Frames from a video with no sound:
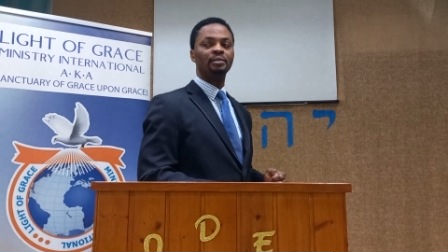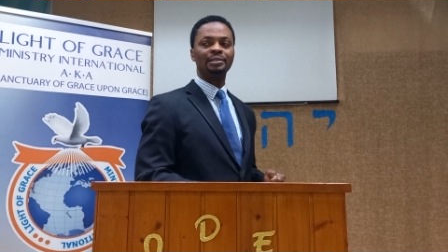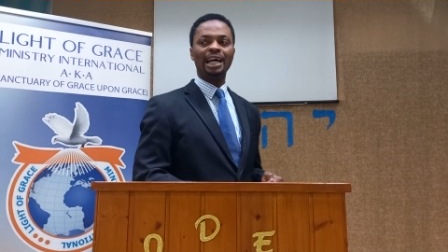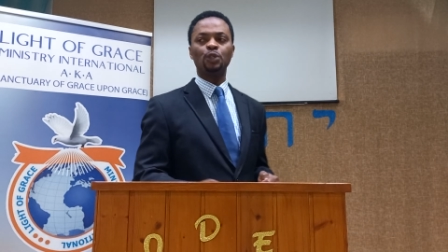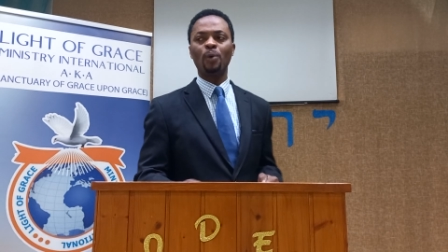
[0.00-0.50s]

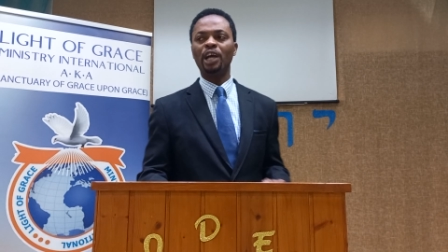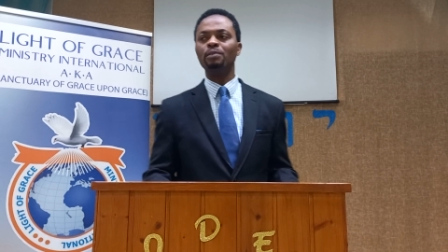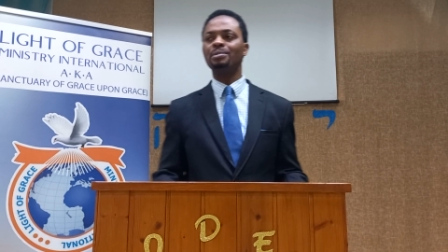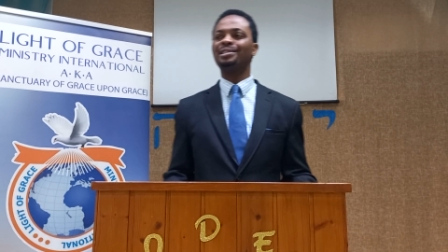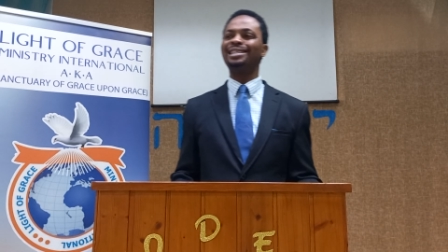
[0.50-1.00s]
That's why you
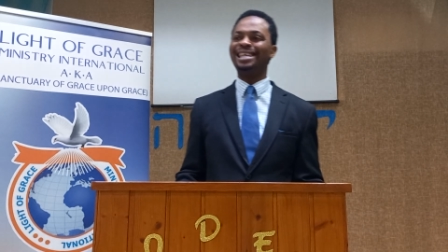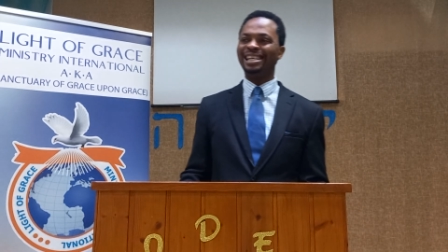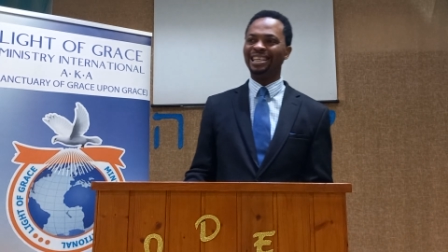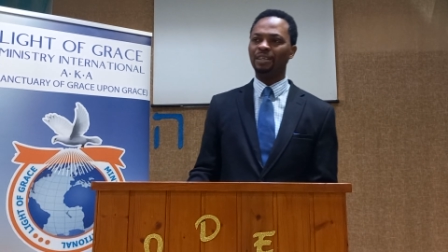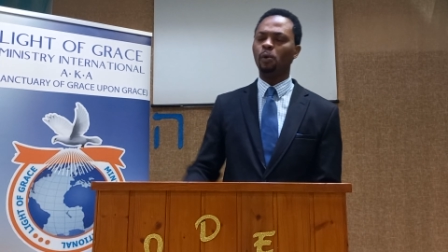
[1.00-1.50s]
must
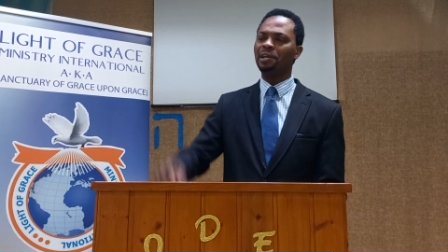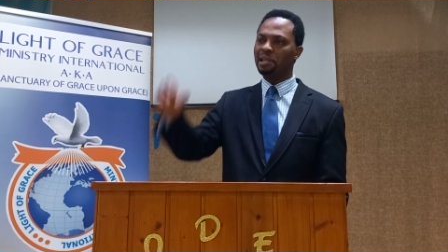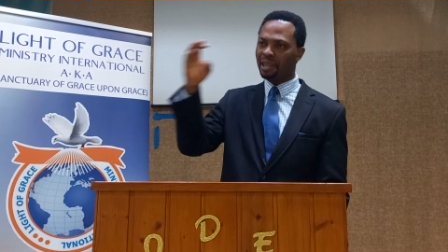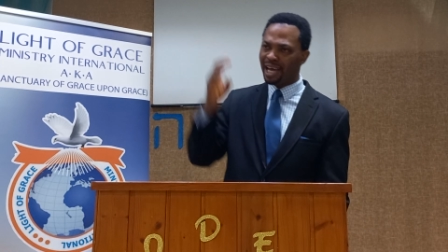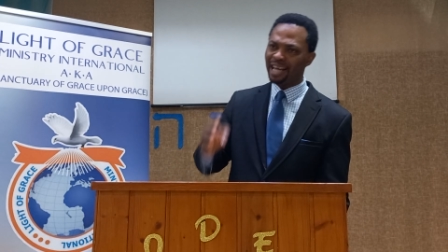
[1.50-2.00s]
learn what
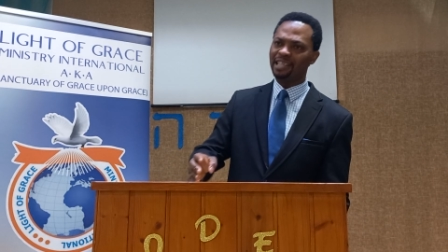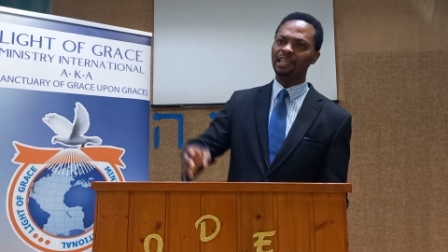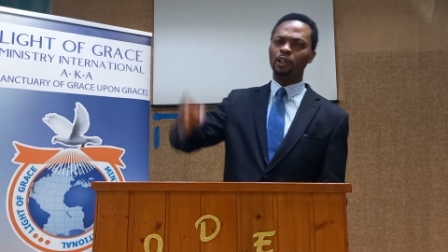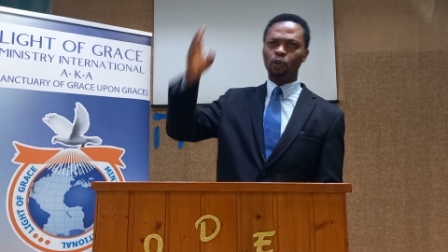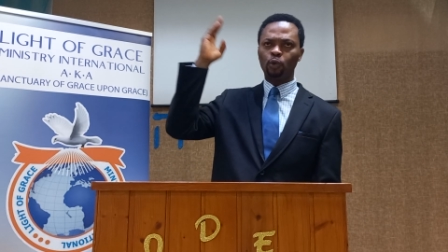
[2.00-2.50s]
it takes
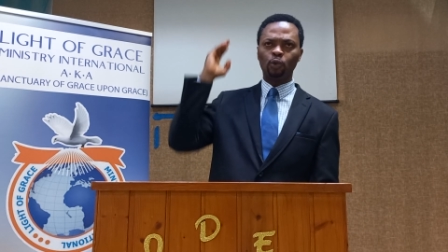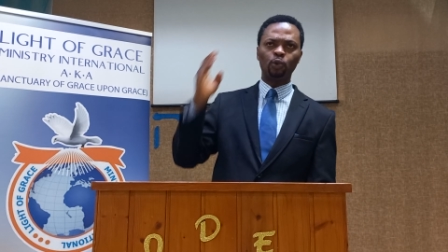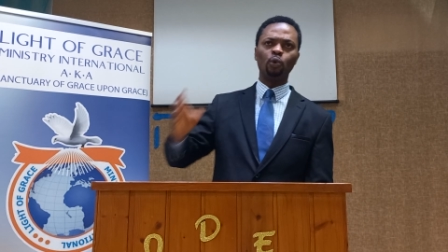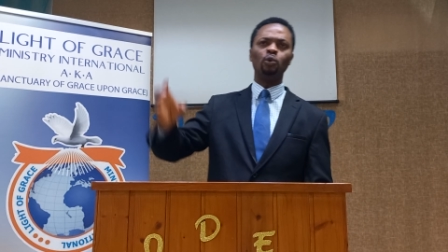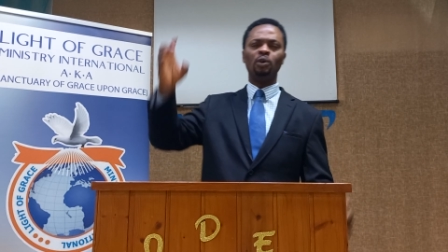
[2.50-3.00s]

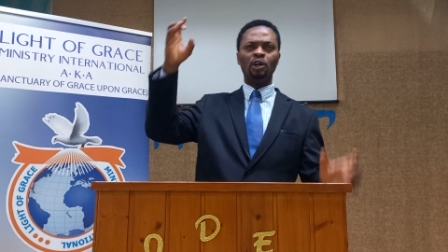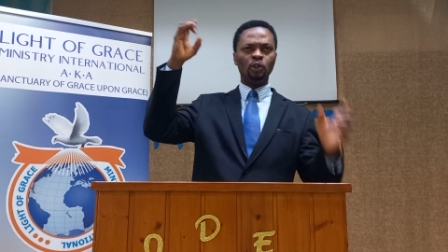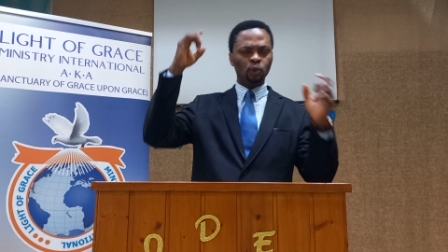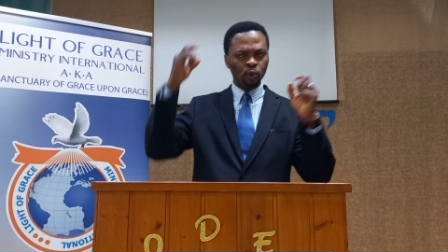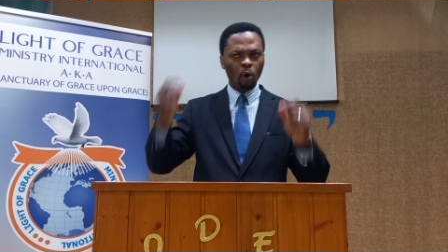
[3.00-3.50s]
to
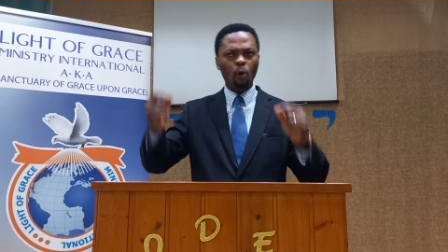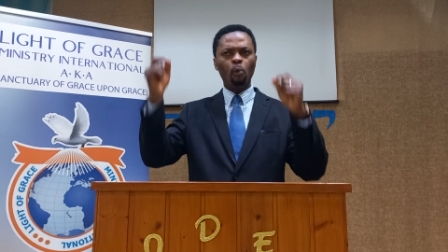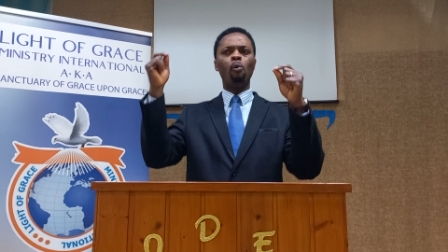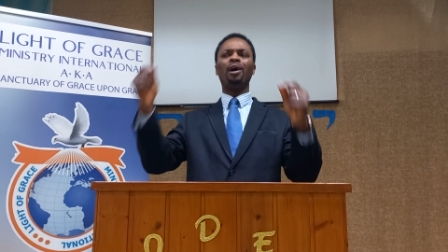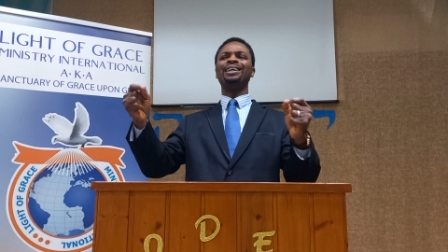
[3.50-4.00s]
know
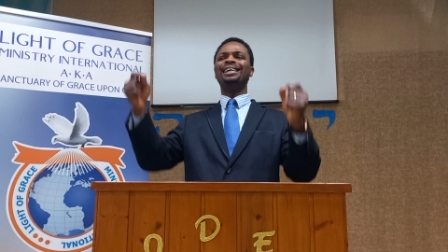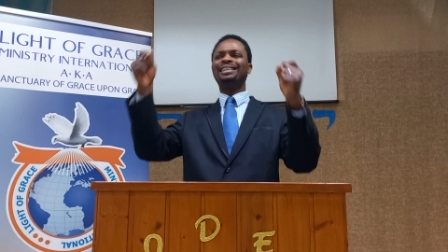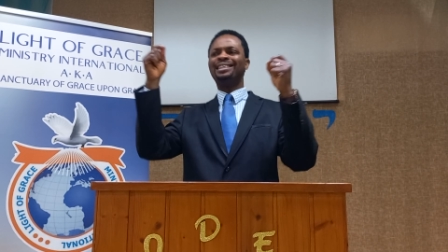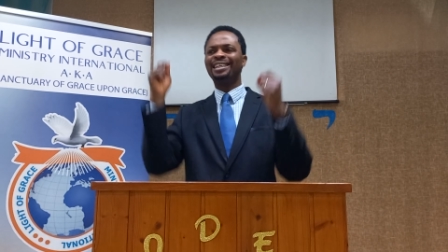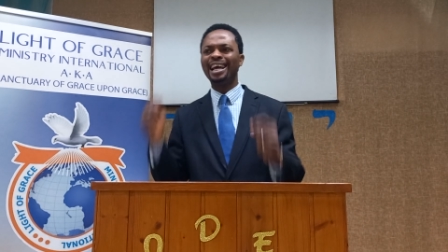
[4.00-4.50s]
what
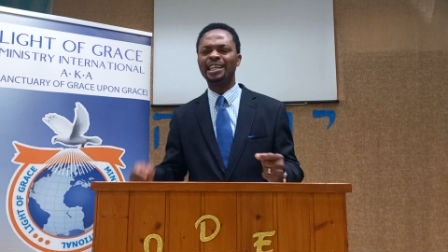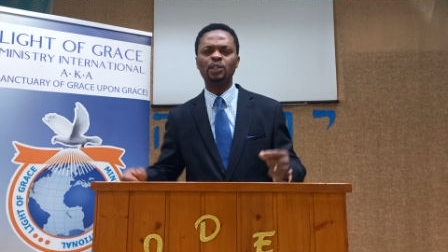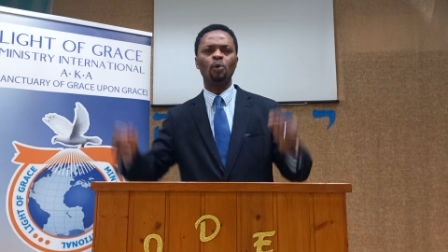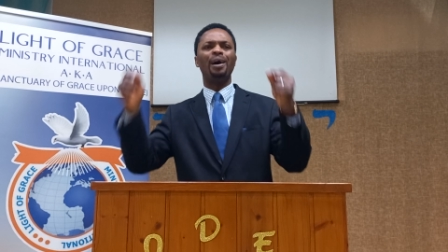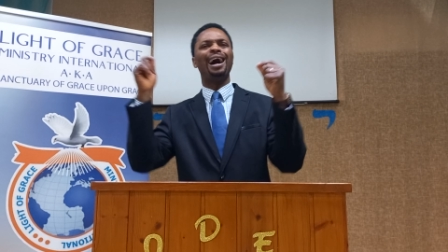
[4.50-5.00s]
it takes
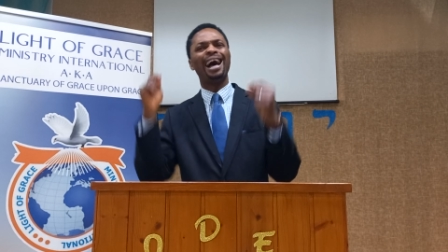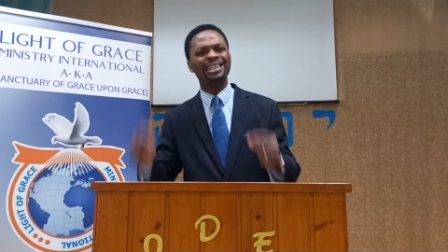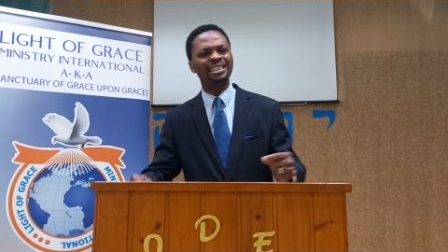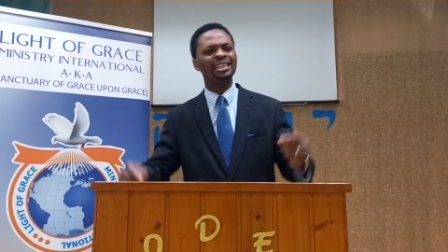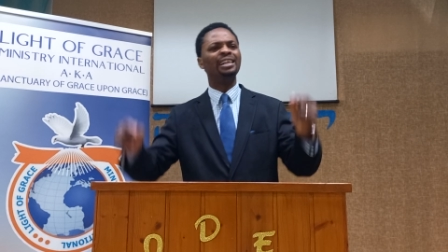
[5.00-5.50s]
to
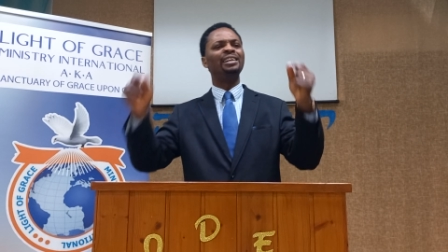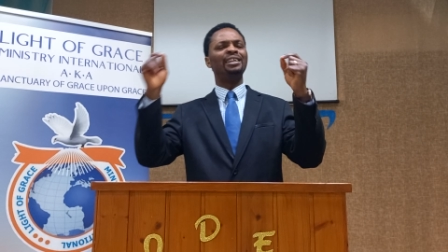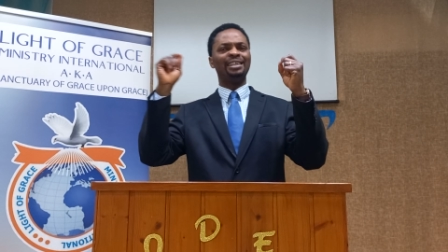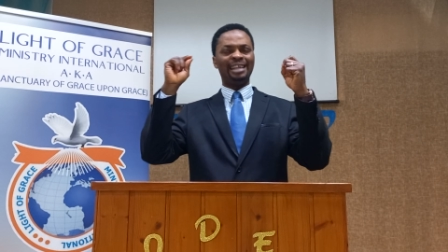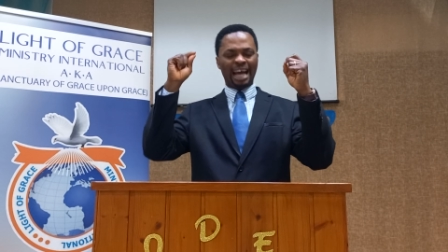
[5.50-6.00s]
act
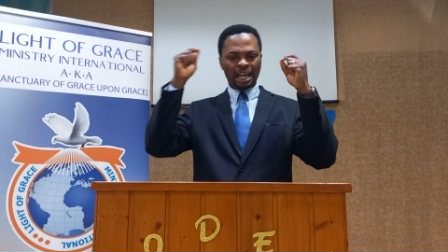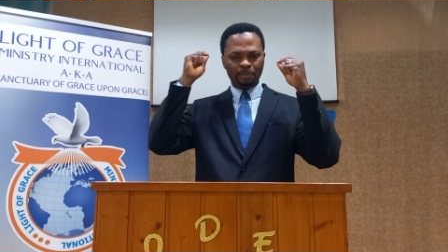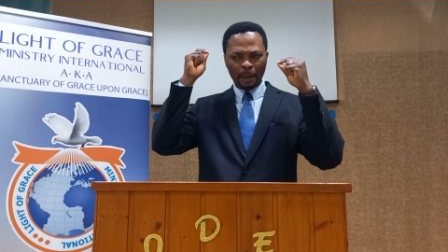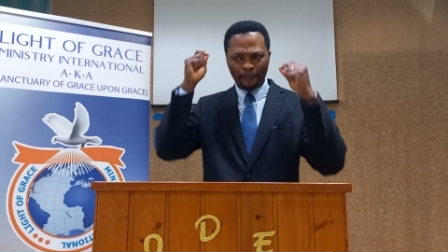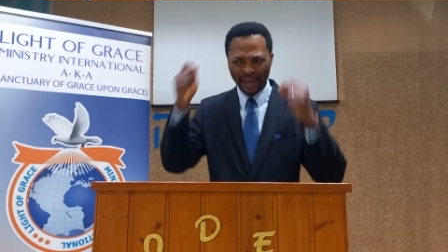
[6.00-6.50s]
and
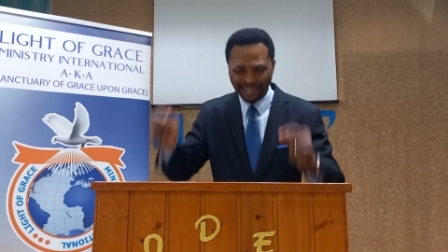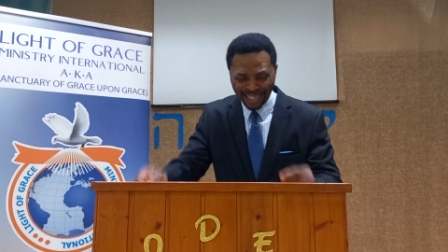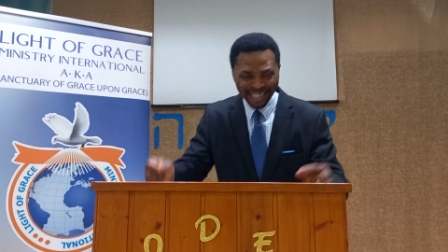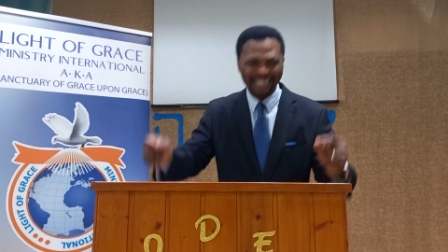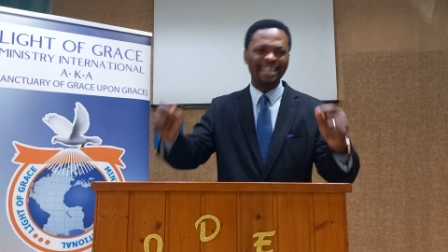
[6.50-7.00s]
be
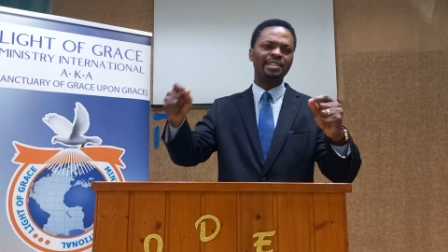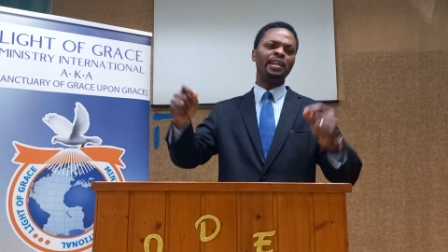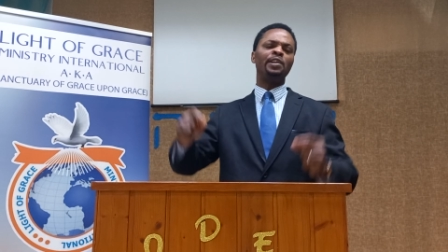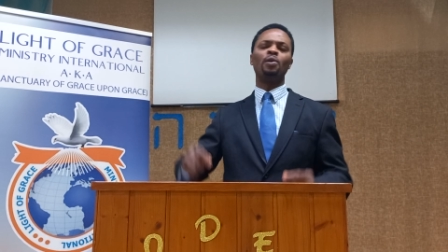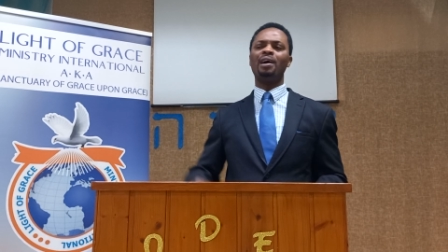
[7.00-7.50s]
persistent
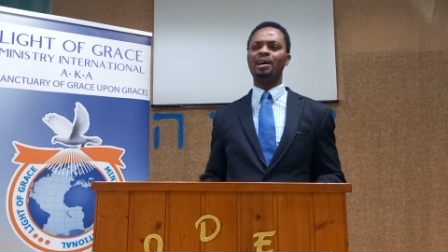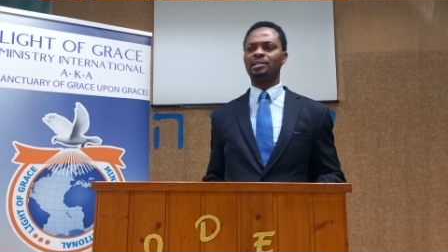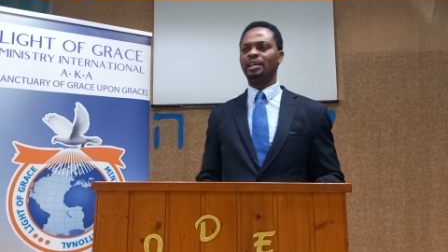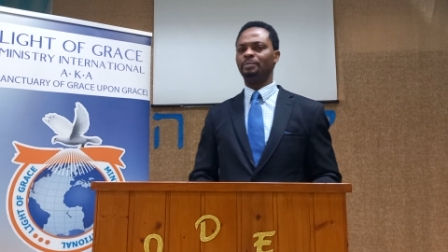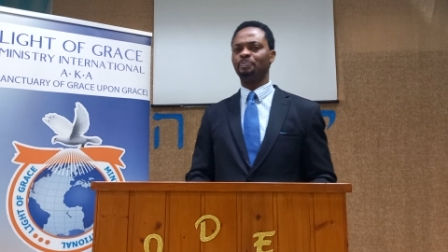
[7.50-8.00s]
in your
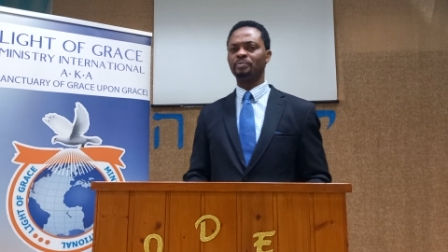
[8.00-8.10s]
asking.